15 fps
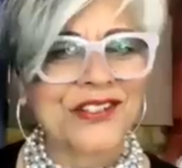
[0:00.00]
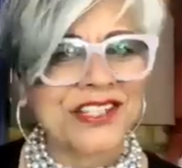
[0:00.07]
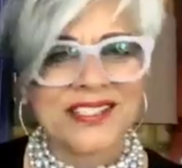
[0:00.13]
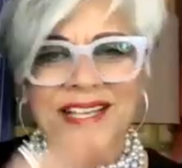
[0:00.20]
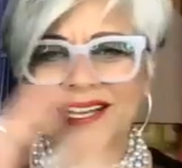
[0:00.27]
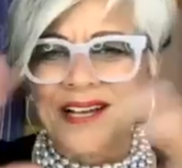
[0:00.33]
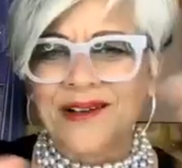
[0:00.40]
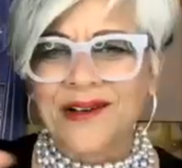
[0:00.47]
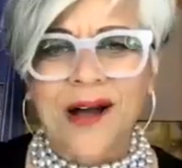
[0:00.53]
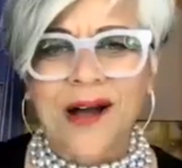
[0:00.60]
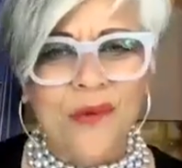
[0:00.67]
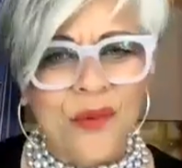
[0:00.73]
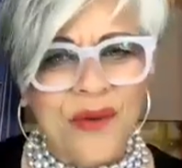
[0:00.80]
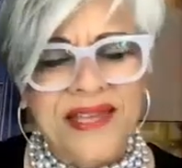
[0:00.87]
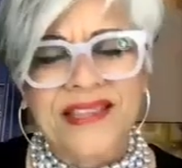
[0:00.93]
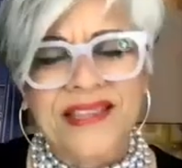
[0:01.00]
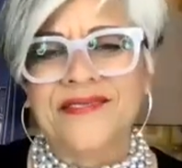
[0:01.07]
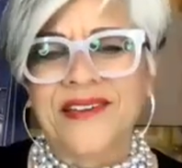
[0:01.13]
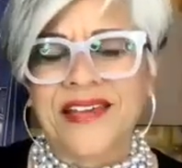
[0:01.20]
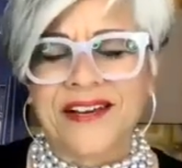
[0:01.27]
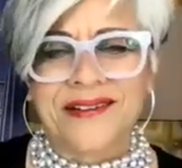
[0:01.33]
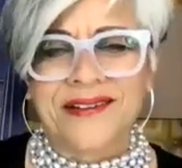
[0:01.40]
just like how we live
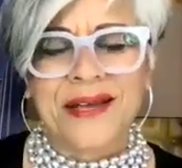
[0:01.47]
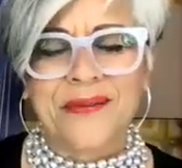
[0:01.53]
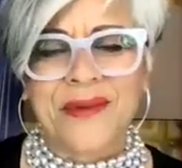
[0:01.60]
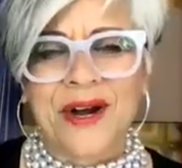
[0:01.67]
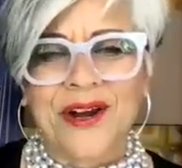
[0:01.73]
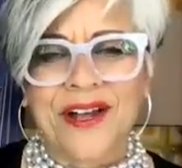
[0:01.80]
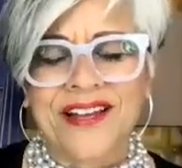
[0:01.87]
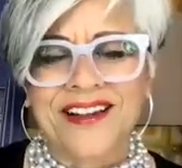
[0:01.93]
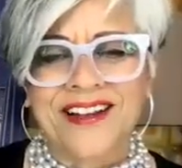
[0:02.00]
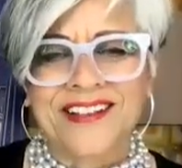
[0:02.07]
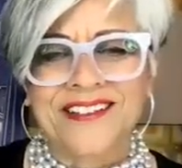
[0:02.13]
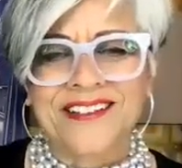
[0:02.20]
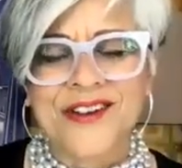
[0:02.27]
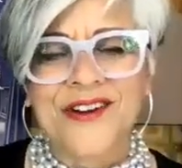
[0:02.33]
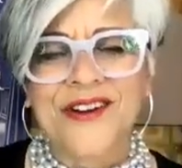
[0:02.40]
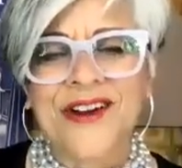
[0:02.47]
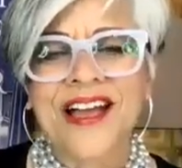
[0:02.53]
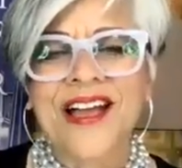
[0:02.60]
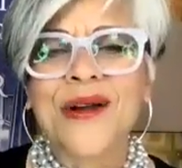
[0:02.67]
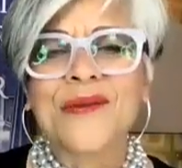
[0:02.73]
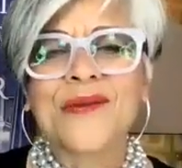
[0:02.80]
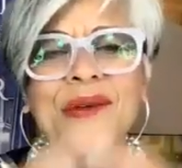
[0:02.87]
here in the American culture,
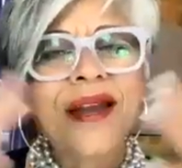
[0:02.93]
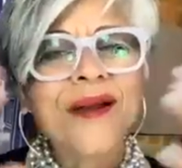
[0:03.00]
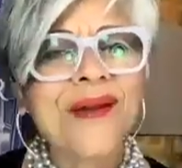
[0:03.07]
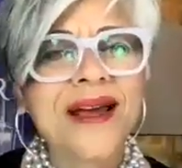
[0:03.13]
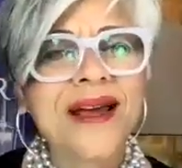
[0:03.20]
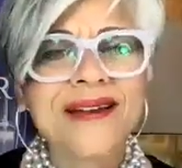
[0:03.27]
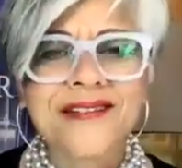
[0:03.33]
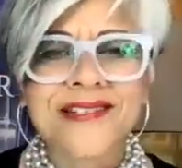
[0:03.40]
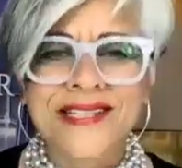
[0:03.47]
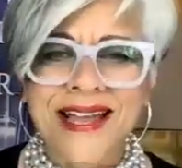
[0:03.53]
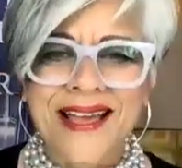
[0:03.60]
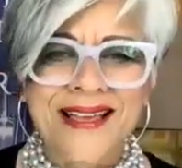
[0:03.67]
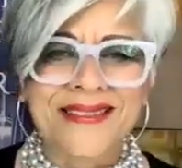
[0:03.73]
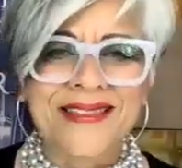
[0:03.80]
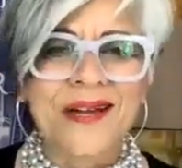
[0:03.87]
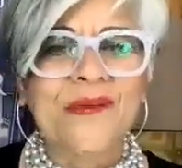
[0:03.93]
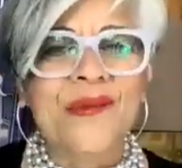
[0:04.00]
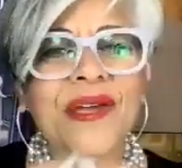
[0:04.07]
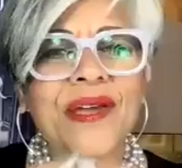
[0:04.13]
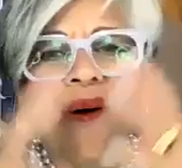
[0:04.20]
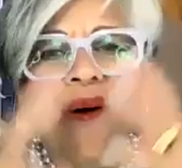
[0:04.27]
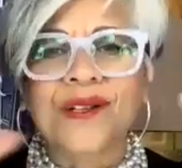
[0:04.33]
we don't understand that
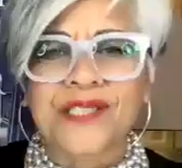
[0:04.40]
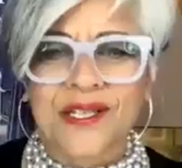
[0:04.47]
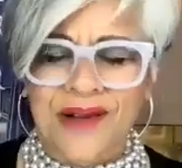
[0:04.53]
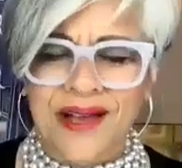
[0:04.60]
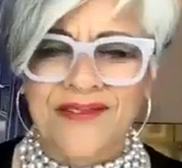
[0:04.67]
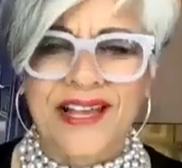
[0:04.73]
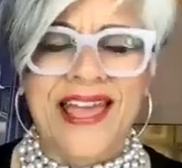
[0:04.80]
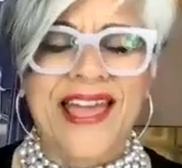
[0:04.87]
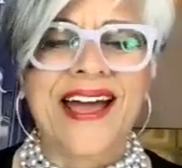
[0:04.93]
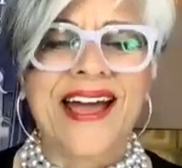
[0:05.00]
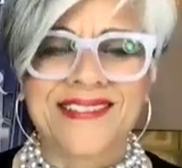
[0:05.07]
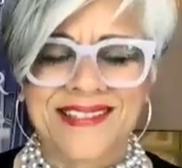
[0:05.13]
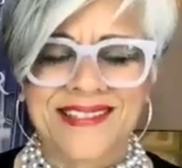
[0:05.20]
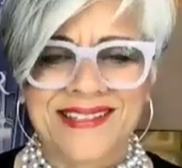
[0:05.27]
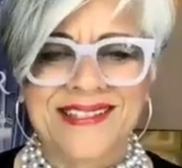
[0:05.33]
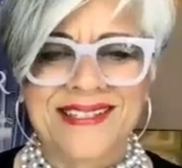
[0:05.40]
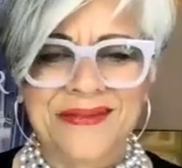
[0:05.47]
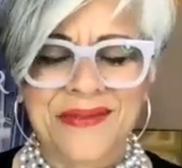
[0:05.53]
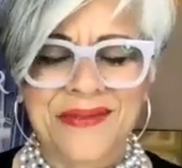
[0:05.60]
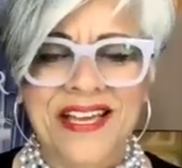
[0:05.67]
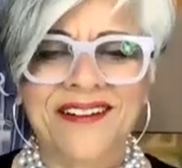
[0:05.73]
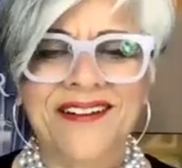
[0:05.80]
we also have a caste
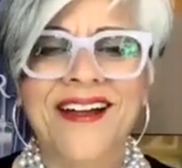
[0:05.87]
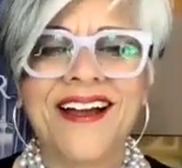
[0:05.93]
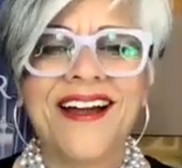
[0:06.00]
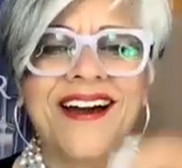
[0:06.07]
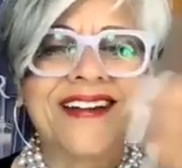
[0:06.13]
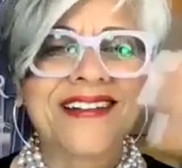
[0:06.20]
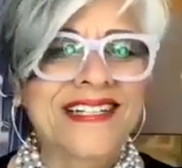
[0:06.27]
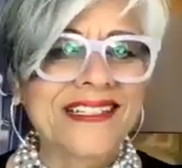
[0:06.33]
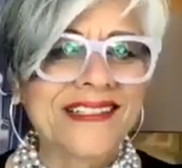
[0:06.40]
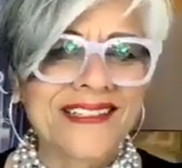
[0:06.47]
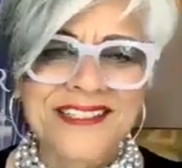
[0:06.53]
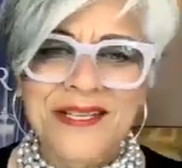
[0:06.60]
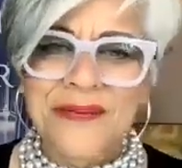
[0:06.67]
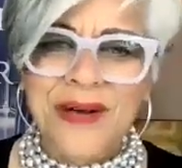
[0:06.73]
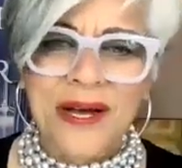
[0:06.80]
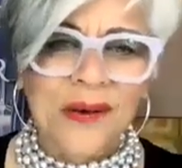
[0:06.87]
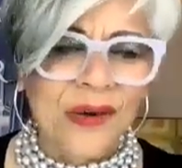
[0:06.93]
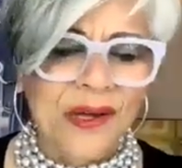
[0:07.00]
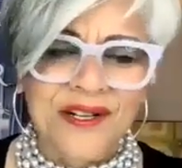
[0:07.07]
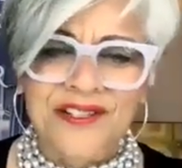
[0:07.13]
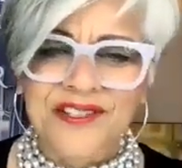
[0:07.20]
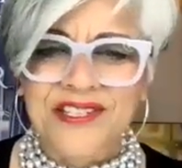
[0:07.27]
system here. Until Isabel
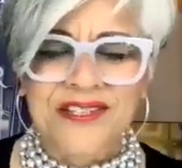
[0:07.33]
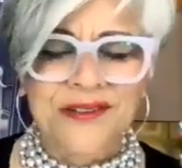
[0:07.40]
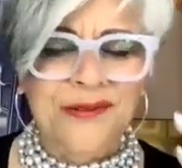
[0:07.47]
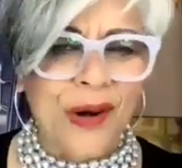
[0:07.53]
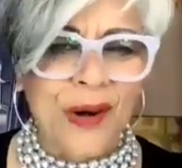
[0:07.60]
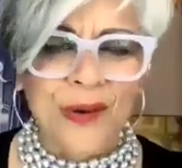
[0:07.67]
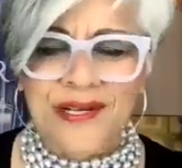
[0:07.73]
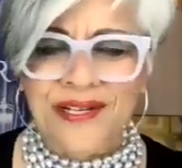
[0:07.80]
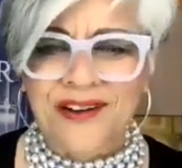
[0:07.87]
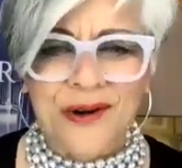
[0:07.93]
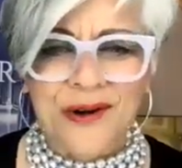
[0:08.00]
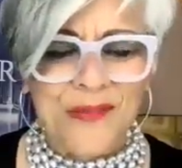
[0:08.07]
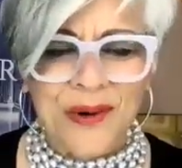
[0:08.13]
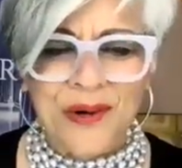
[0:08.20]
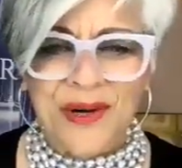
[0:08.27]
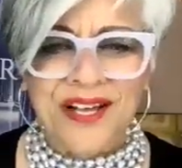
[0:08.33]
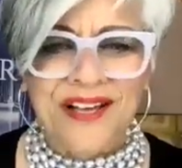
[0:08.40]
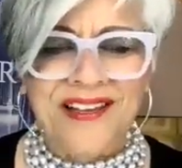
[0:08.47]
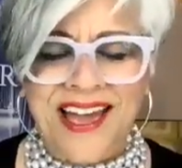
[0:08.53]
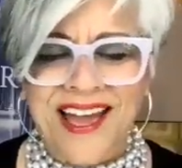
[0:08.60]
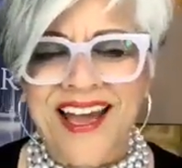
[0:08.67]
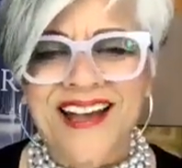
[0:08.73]
Wilkerson wrote her book,
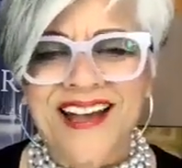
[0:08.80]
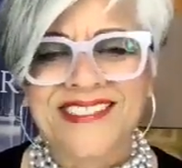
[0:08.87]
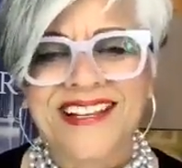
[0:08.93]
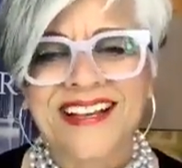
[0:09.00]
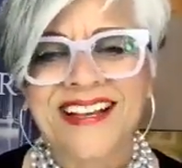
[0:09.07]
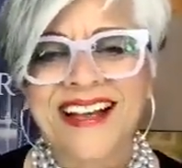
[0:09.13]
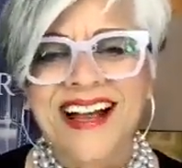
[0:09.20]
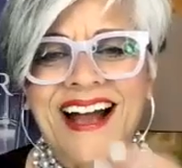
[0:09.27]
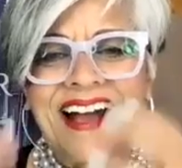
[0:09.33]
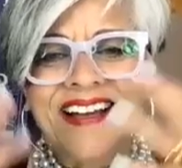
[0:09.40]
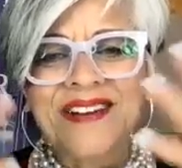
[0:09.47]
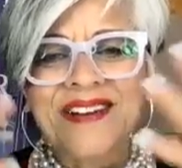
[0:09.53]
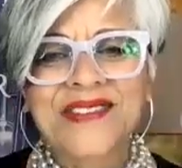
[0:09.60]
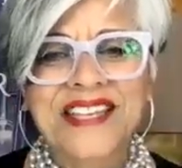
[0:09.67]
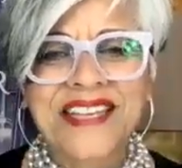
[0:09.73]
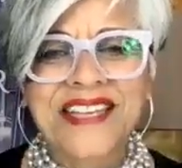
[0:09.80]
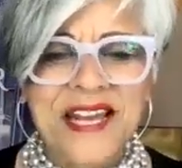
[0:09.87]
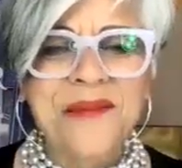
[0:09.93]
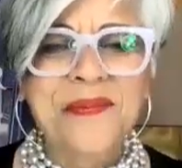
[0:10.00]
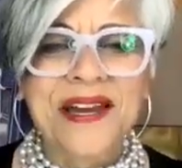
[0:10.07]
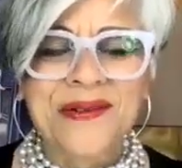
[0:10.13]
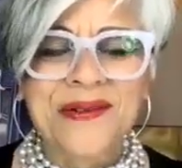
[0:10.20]
Caste, I don't think
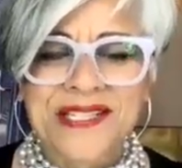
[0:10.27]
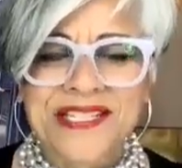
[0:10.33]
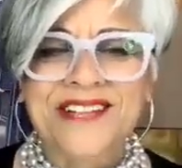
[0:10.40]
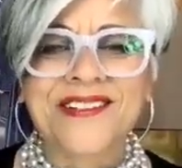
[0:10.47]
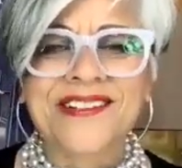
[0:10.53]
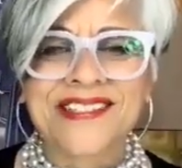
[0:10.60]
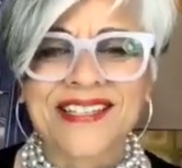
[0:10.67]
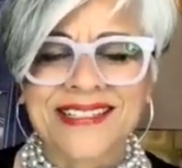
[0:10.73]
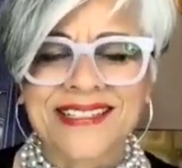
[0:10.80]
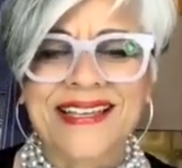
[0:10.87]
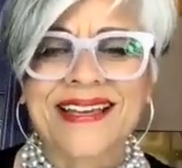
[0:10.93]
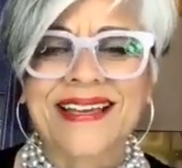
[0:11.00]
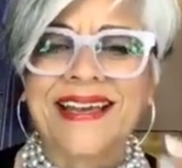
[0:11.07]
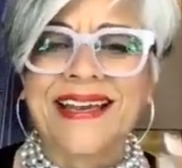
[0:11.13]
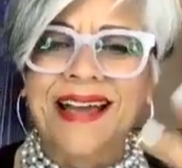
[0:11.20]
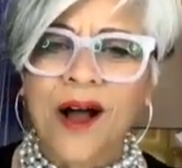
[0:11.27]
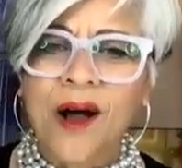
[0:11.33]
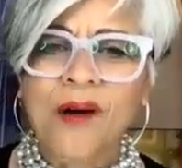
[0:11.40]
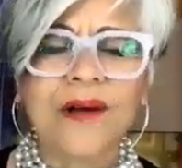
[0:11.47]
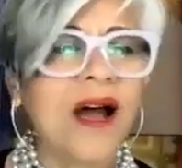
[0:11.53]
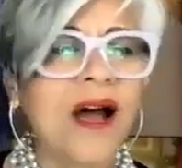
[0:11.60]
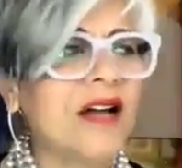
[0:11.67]
anybody was seriously thinking,
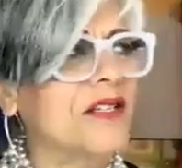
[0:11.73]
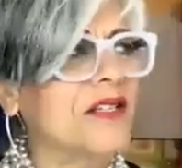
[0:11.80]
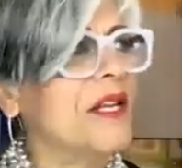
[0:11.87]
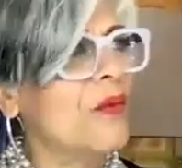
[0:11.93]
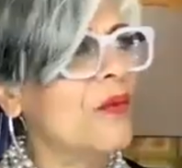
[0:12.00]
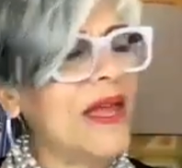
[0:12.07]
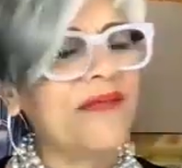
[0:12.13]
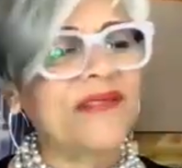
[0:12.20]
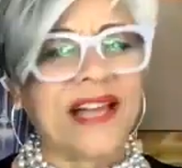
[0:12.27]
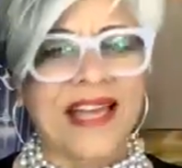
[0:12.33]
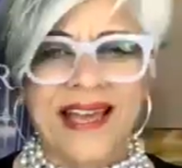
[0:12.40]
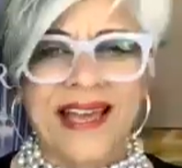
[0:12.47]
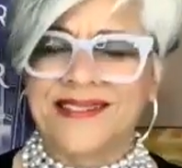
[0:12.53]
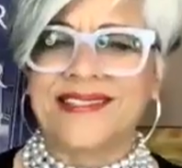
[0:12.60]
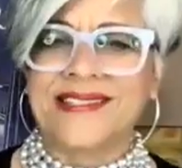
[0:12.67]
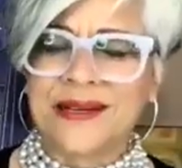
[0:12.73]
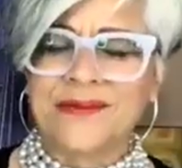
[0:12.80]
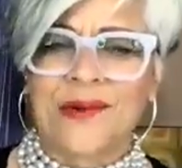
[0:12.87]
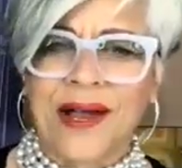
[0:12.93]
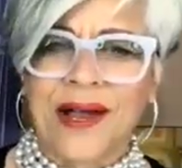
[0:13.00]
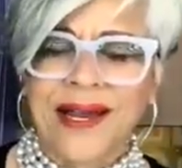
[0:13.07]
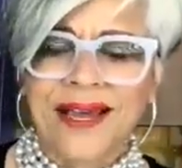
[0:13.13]
oh gosh, we have a caste system
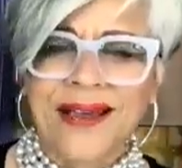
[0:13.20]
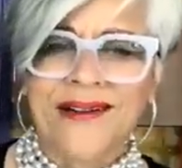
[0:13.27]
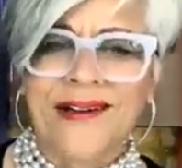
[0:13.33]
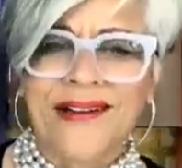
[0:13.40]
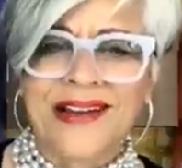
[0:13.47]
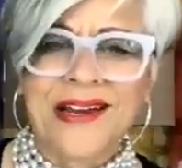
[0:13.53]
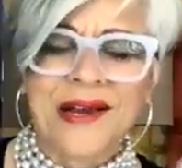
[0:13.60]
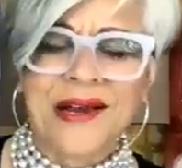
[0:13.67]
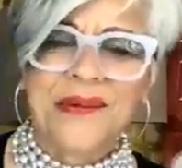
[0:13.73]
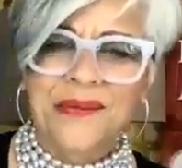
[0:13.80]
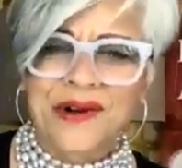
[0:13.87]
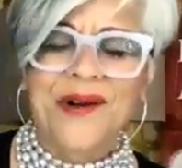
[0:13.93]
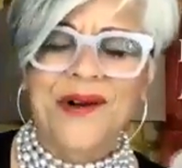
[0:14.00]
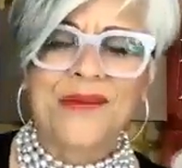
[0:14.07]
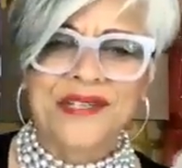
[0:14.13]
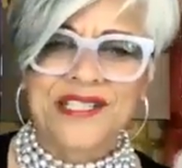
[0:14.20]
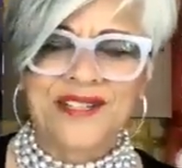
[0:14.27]
right here. And here we're always